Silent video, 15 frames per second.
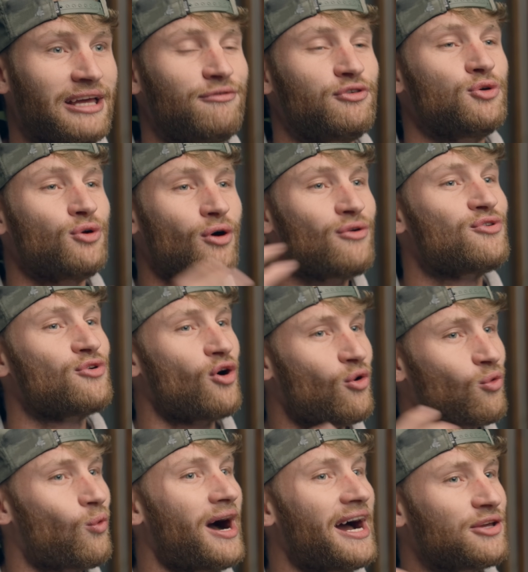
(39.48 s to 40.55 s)
If you don't know
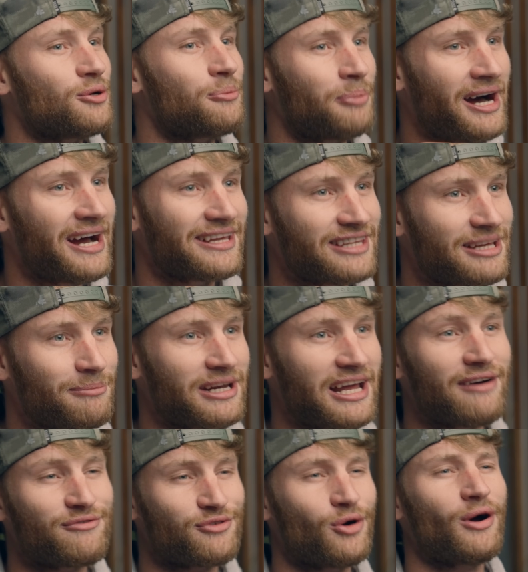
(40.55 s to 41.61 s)
why you're buying them and
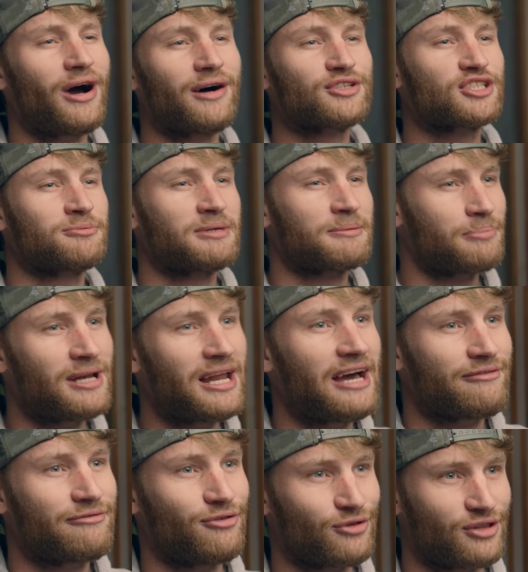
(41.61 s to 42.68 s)
have no ultimate
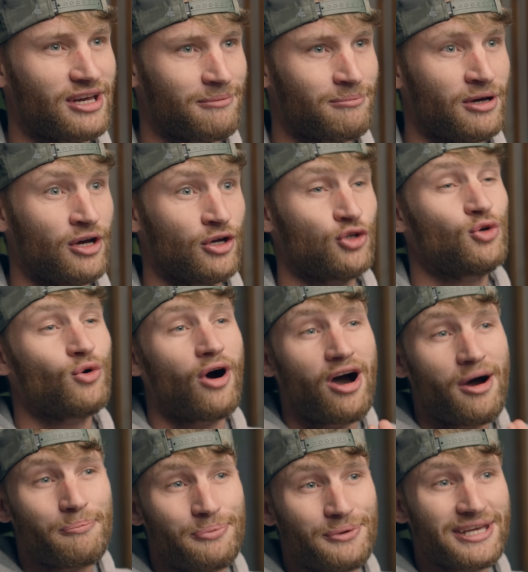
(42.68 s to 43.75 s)
plan for them, you
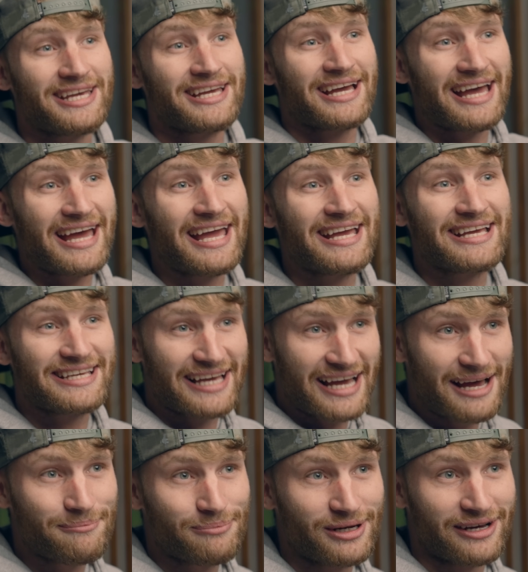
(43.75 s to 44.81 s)
are being a
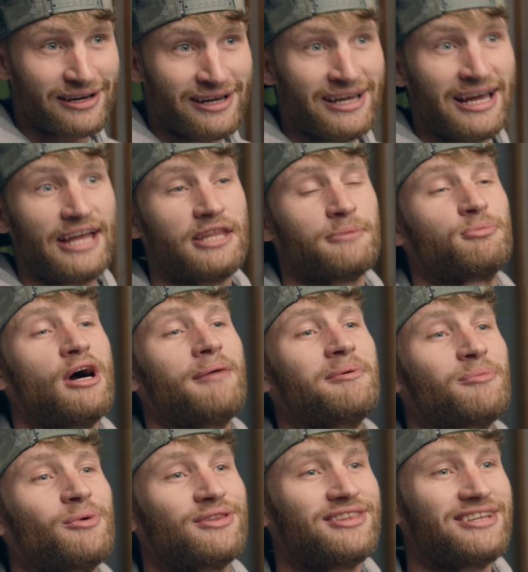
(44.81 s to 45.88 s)
gambler. And the
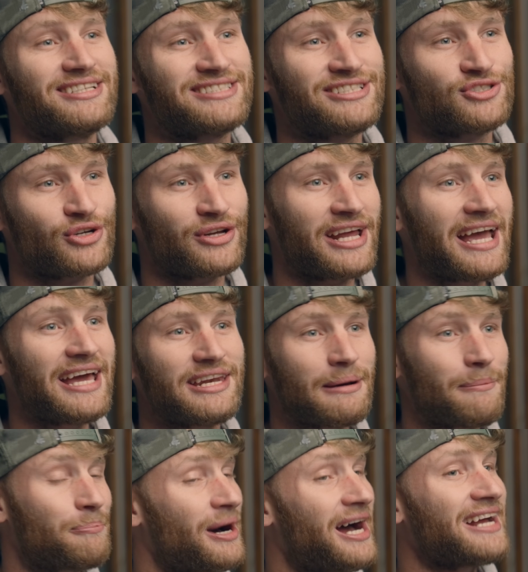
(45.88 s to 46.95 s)
problem with this is you're going to end
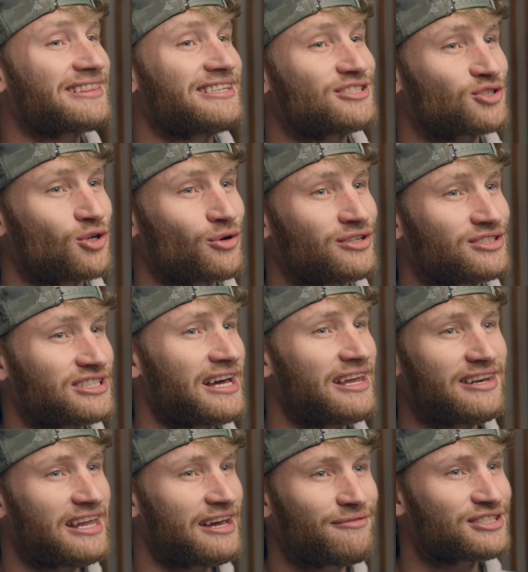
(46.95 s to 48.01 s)
up buying these tokens
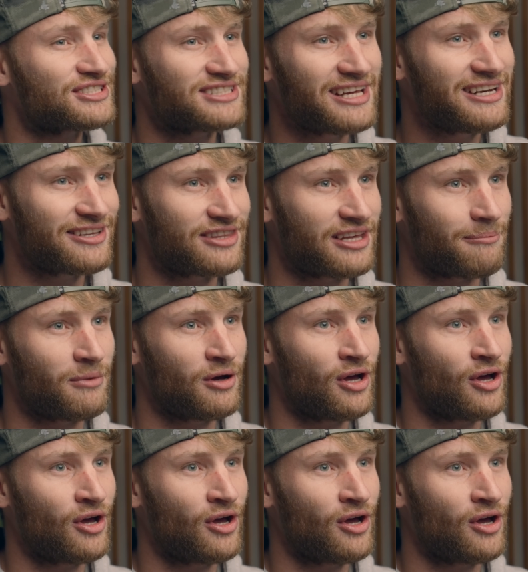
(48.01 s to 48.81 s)
and never selling them.